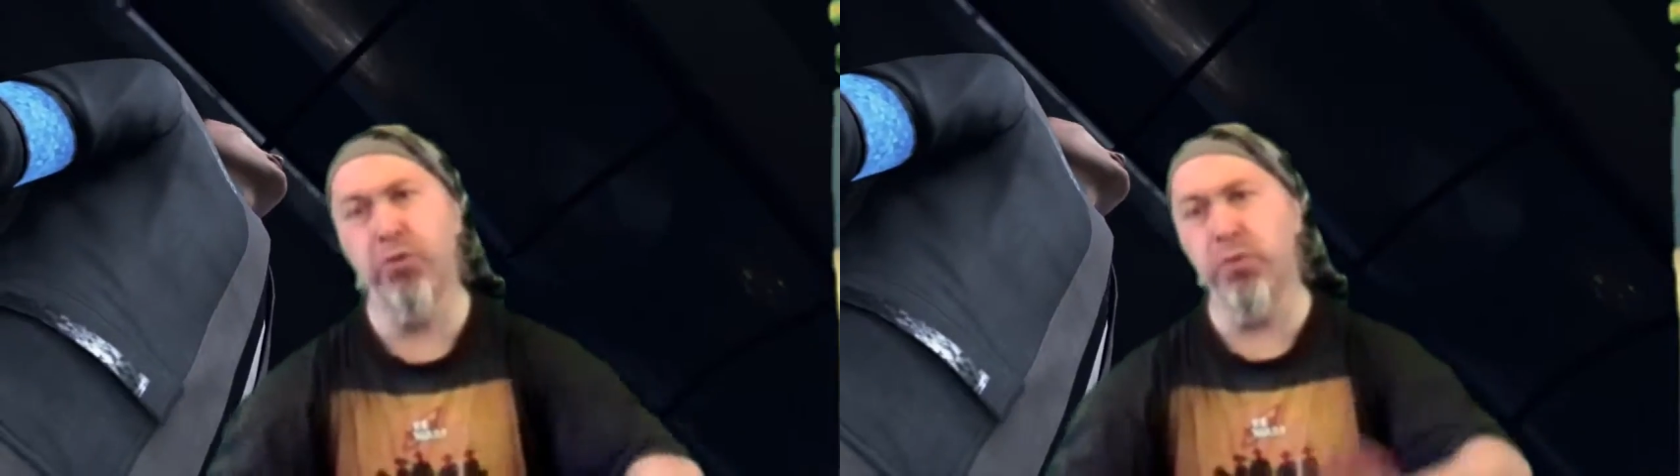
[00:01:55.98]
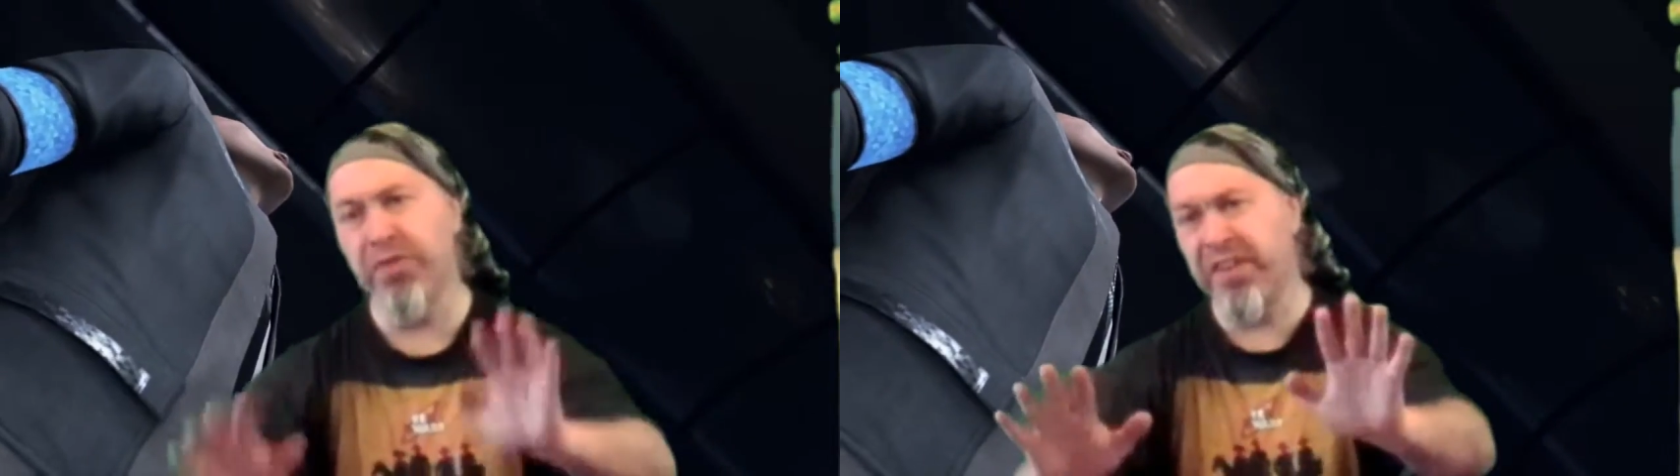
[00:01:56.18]

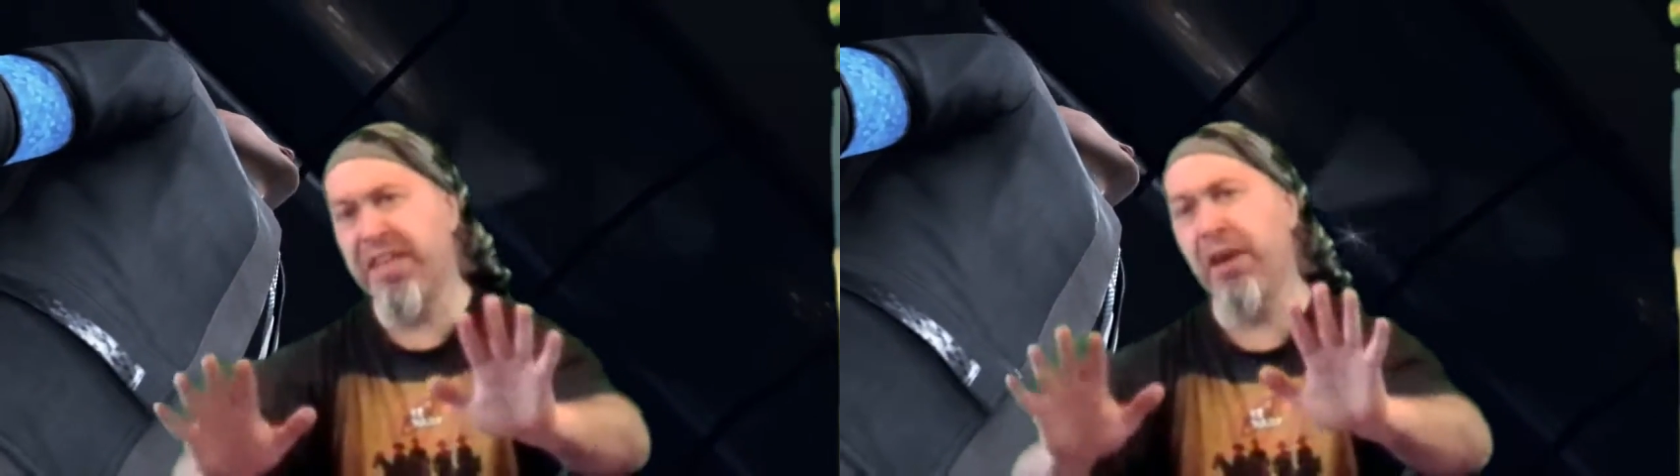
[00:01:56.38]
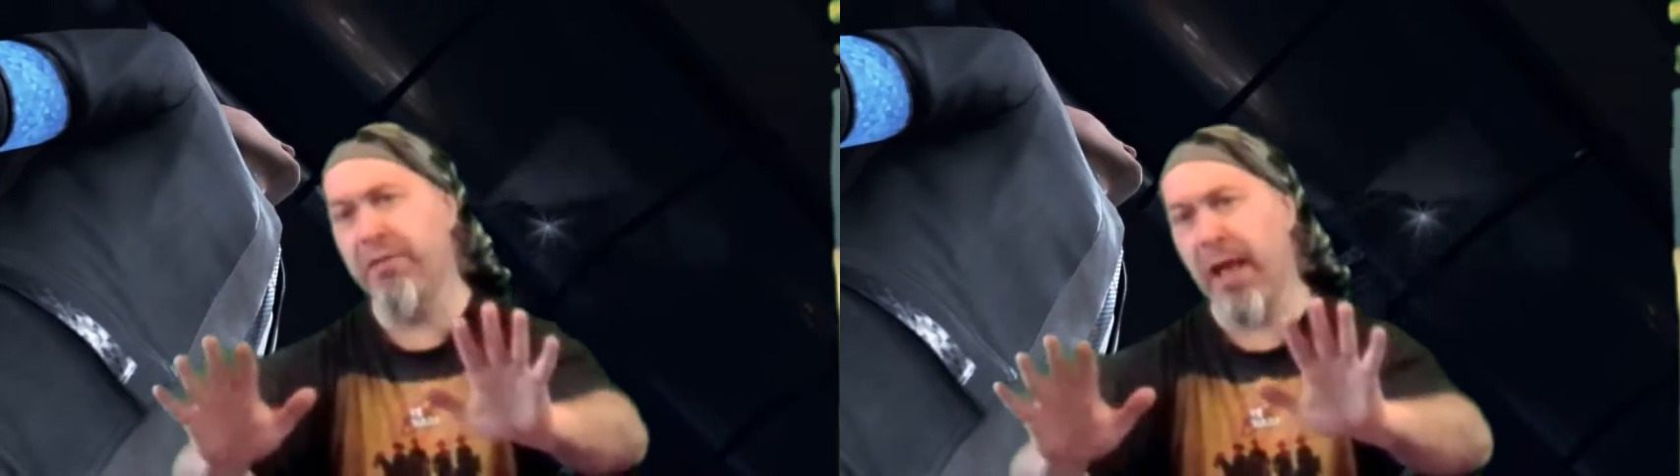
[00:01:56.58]
we'll see
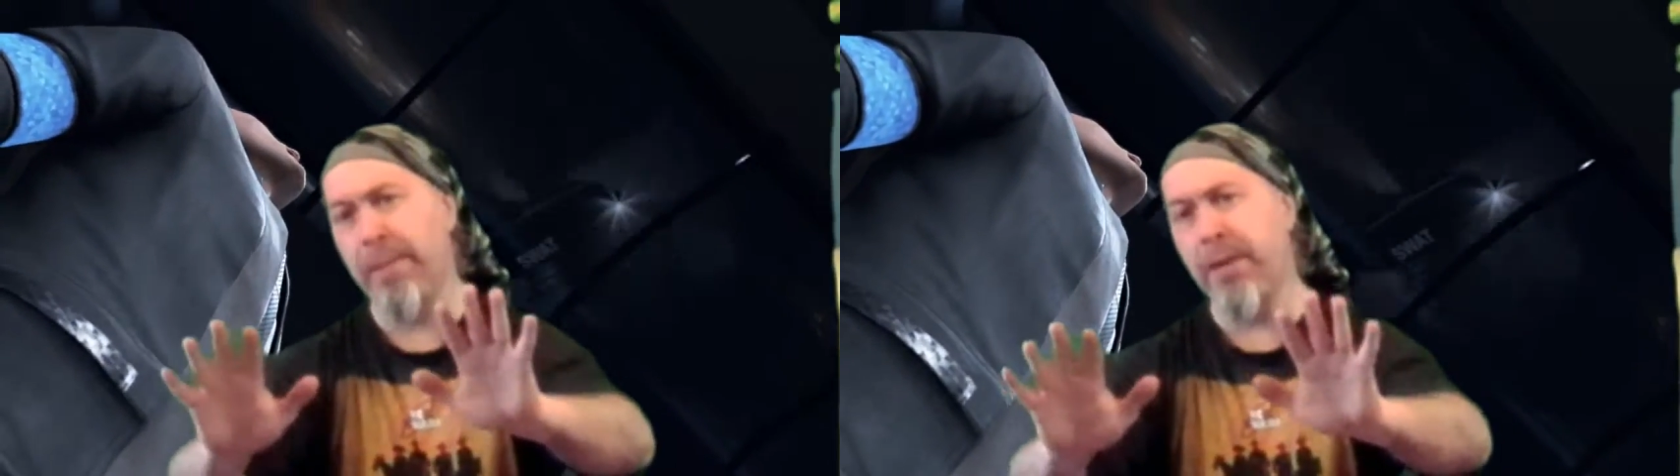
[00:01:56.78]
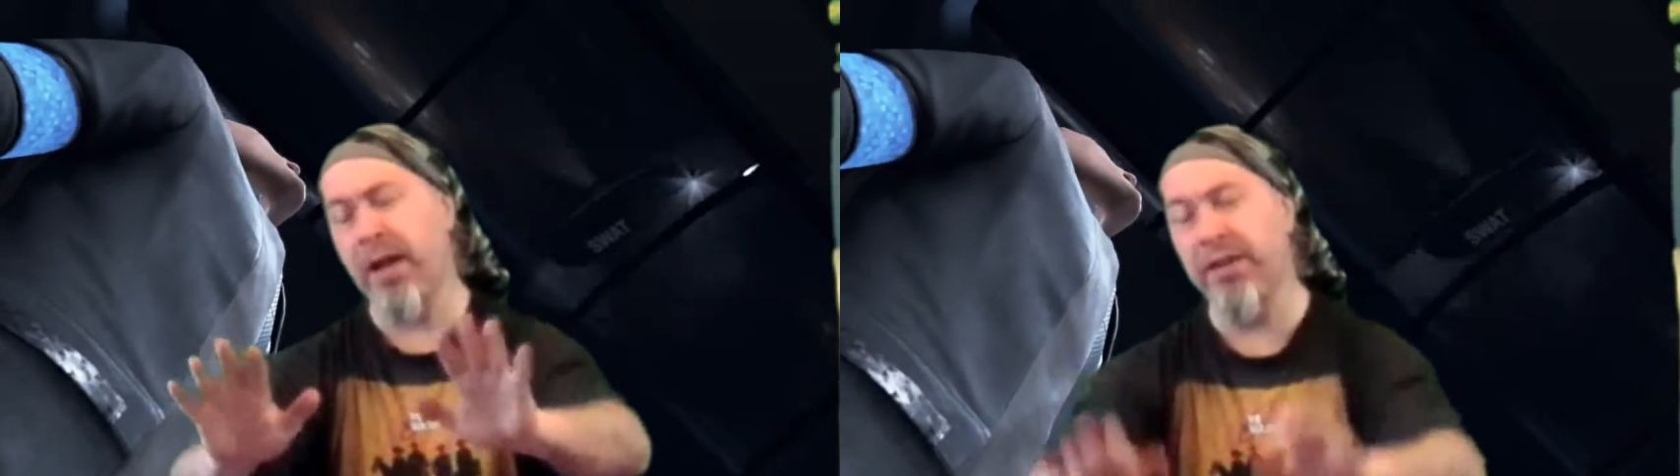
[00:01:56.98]
how
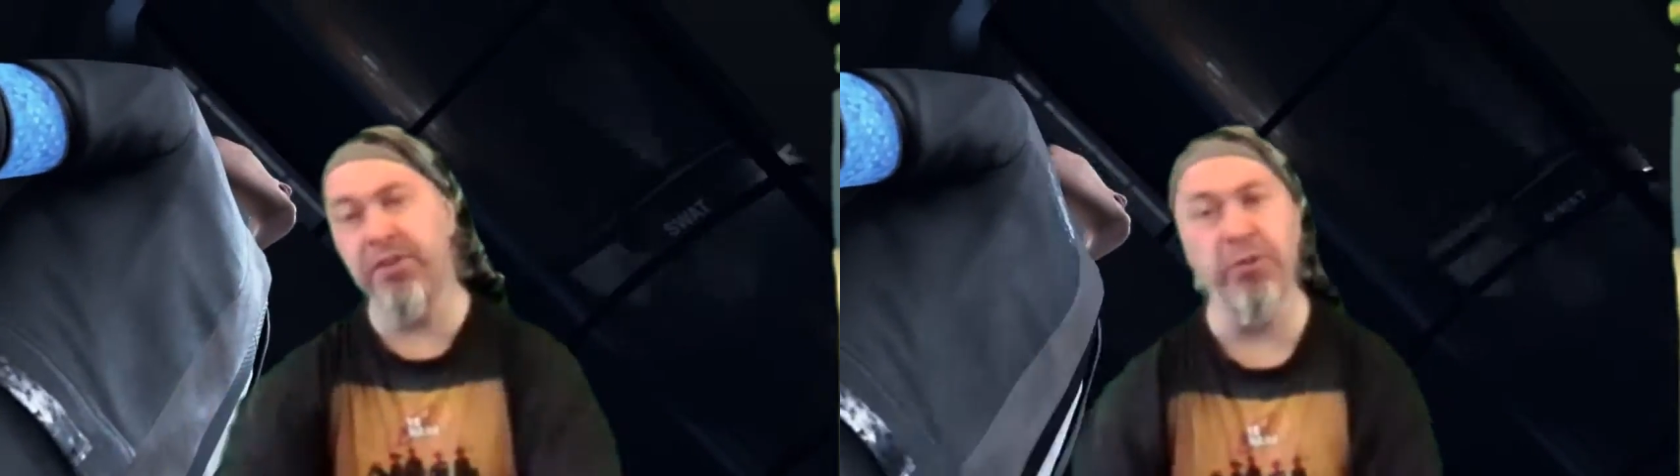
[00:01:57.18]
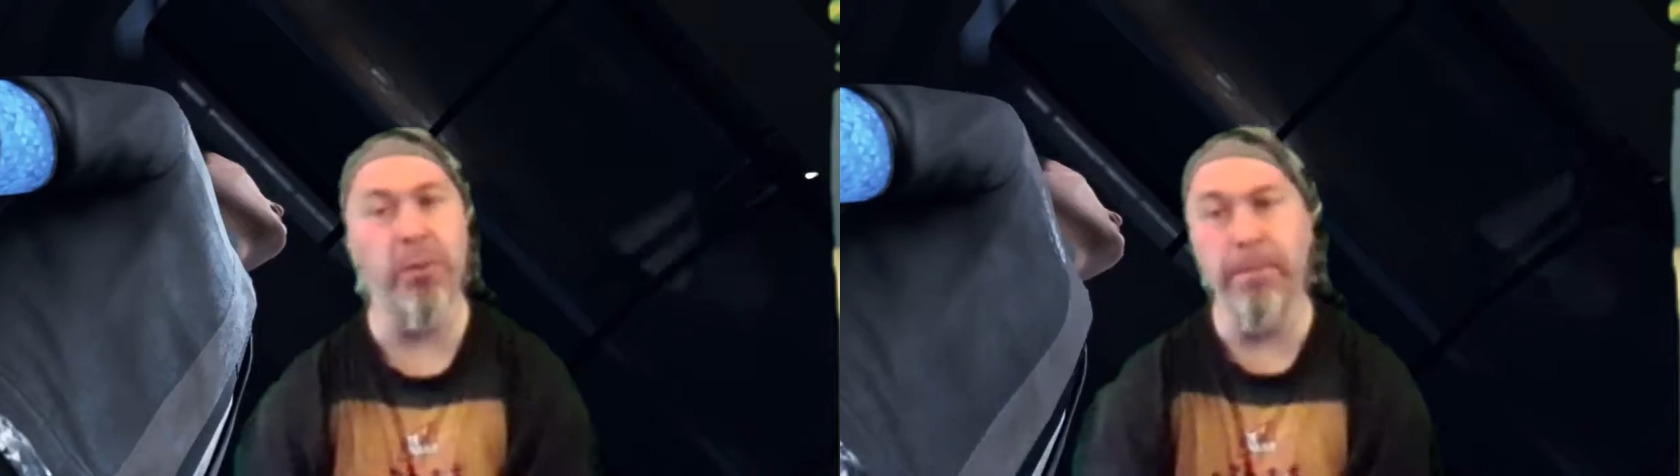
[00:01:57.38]
that pans out.